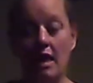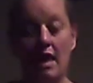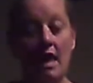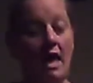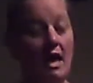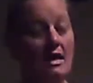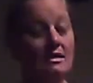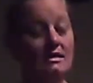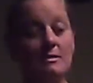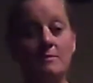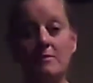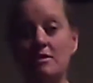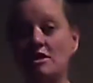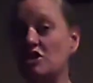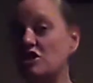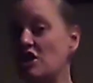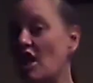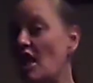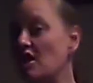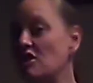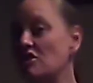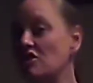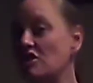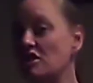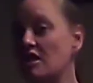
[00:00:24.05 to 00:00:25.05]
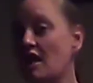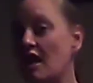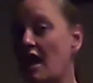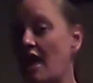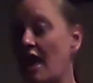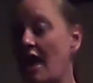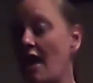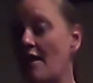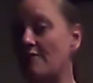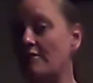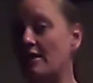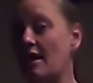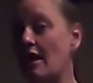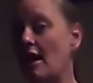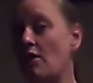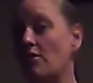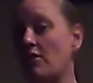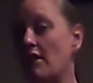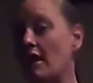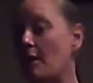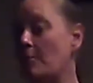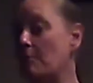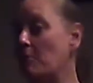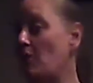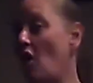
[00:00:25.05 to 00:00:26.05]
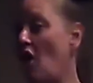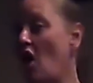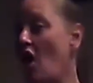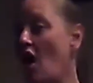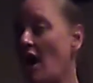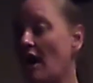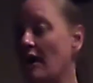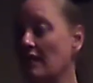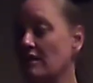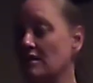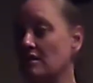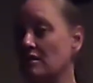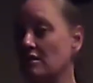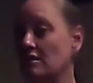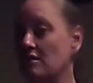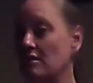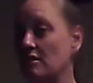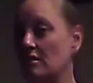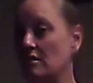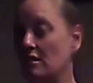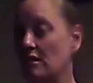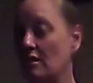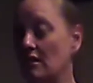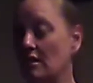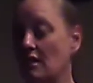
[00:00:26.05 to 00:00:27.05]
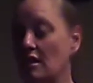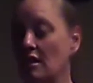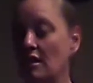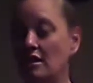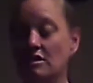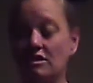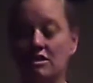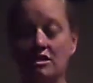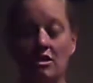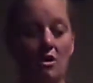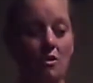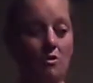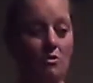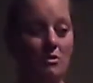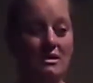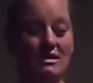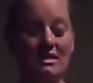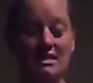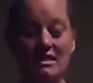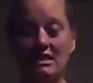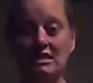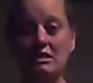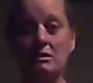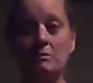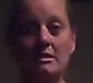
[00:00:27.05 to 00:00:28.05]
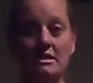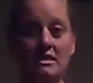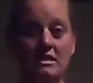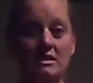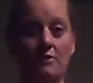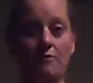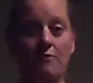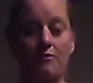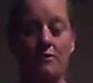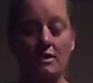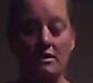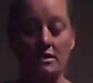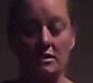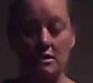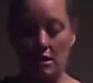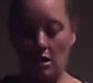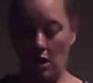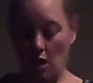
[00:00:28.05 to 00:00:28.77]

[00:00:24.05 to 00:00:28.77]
and some of the challenges that I have now that I'm not. So it's a little bit different.